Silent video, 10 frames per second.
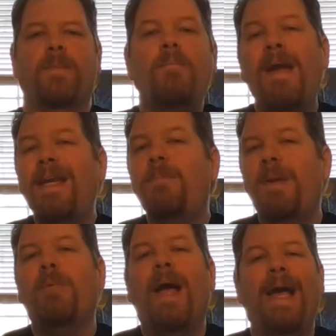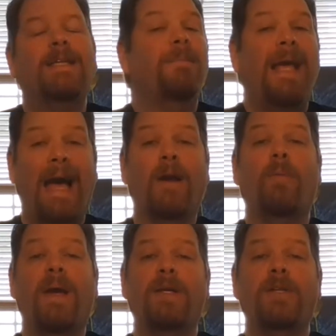Many people ask me how to
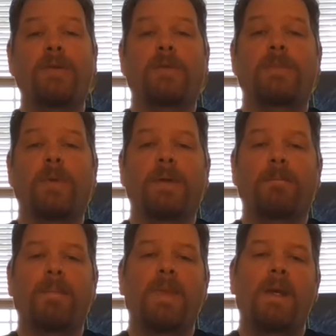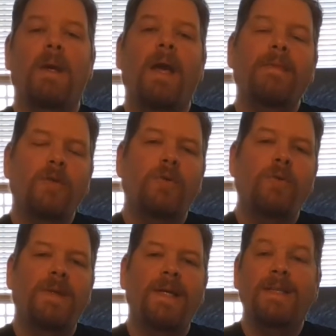write a children's book, and the
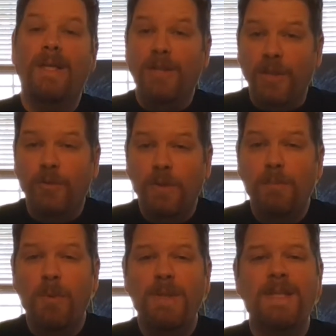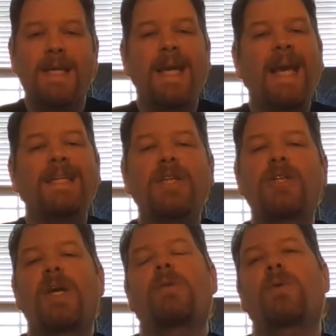truth is, children's books is a
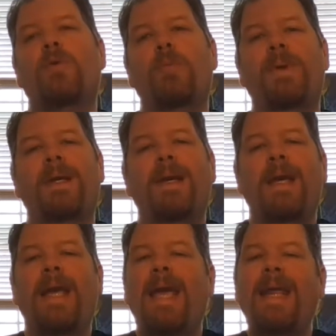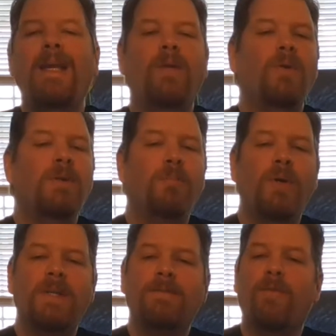general grouping it includes
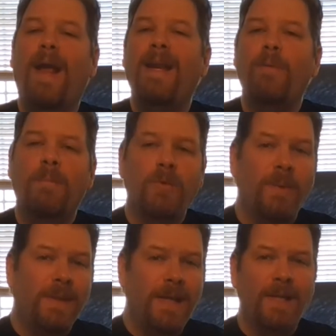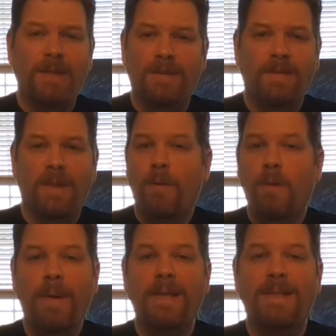books for anyone between the ages of
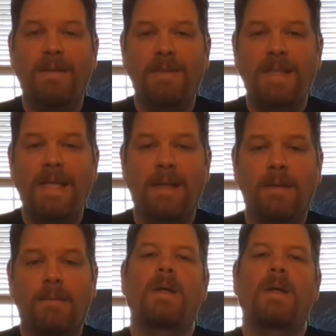0 and 17.